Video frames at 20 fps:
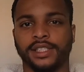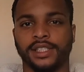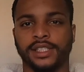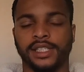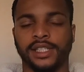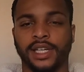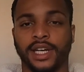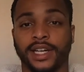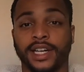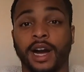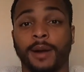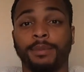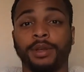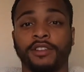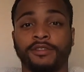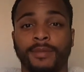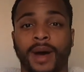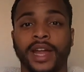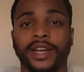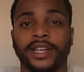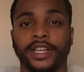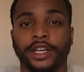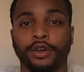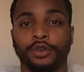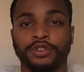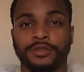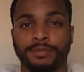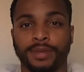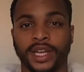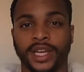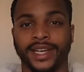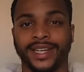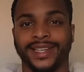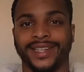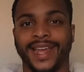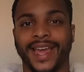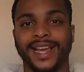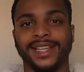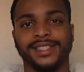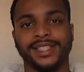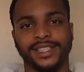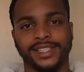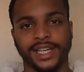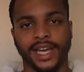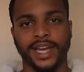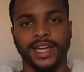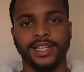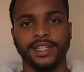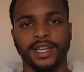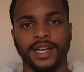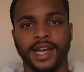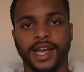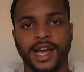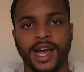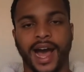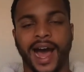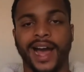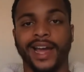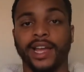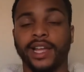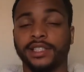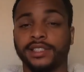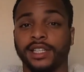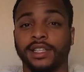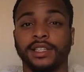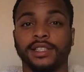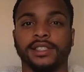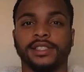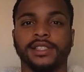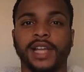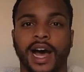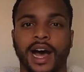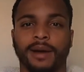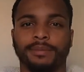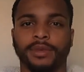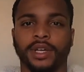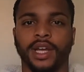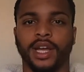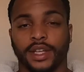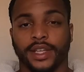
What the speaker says: to a couple of my deals being daisy chained, I instantly stopped.